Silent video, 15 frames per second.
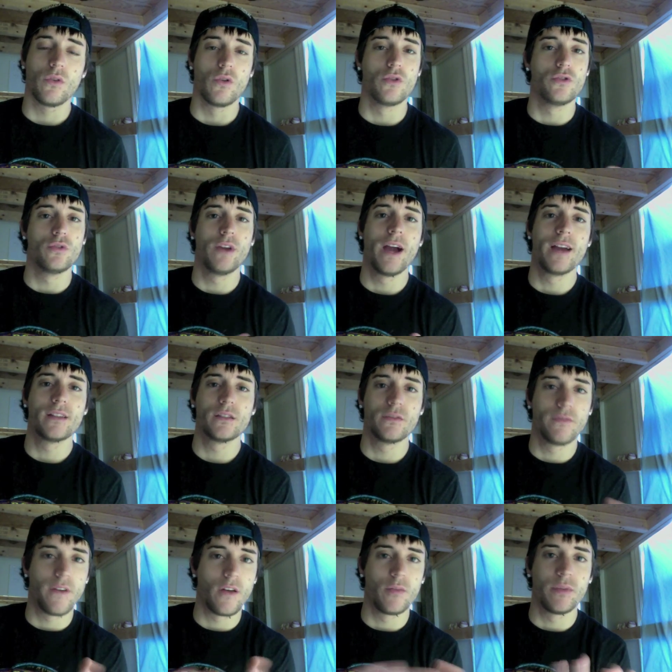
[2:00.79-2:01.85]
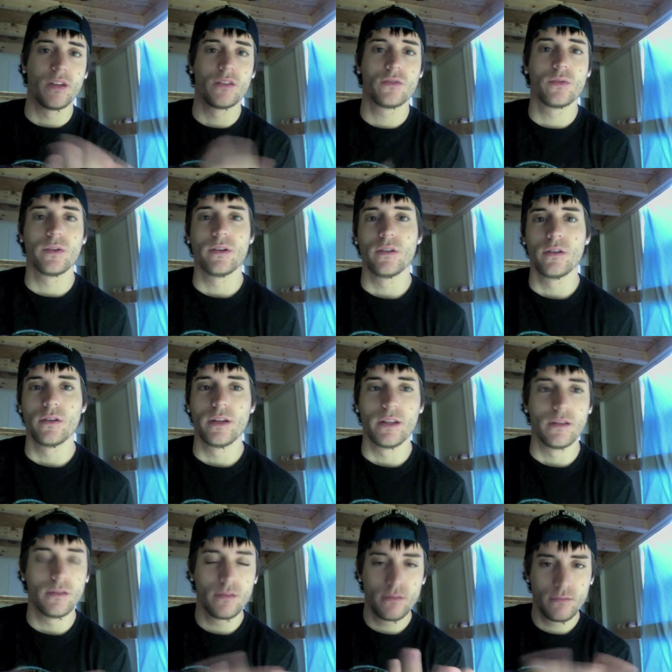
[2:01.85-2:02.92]
all you guys that follow me on Twitter
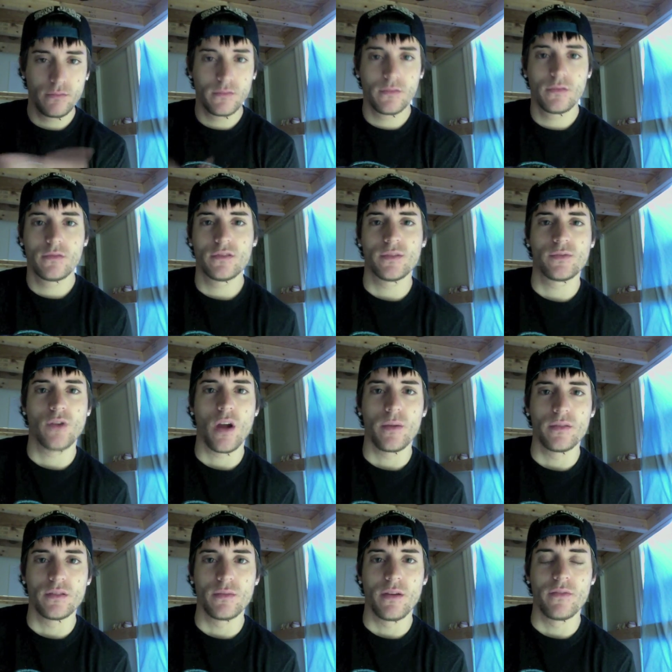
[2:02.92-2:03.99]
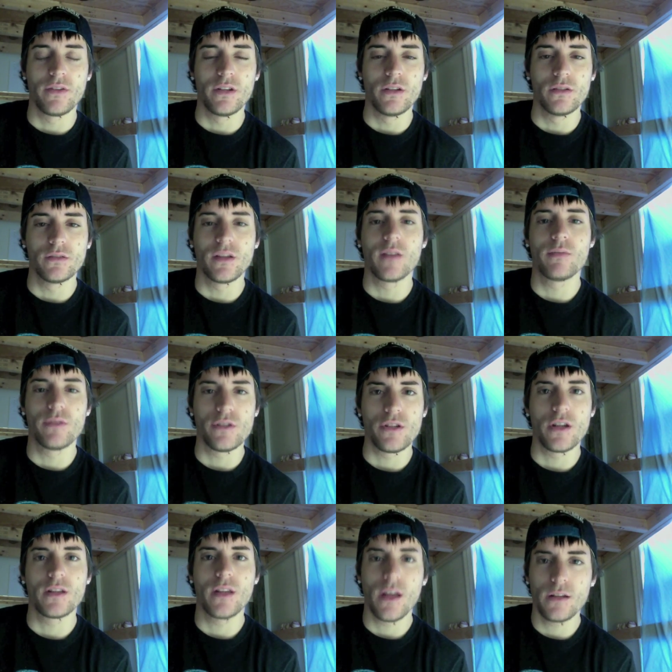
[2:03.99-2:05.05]
and subscribing to my videos. I
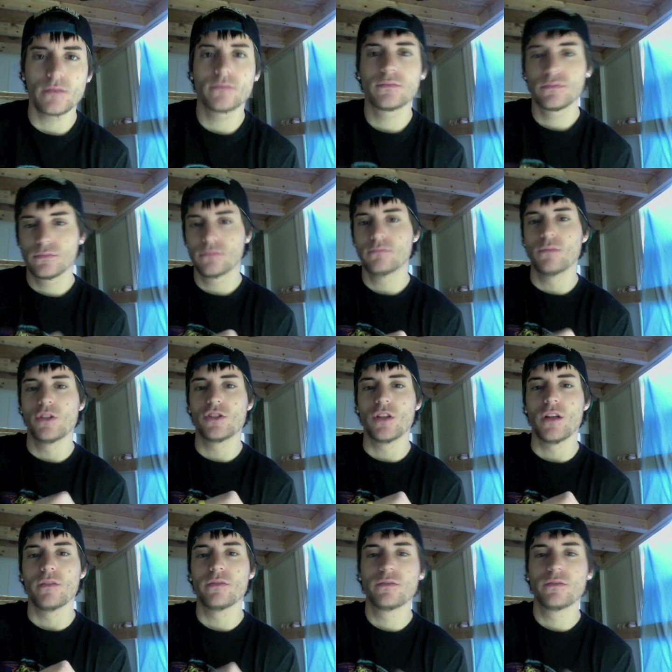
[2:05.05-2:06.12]
appreciate that. Much love.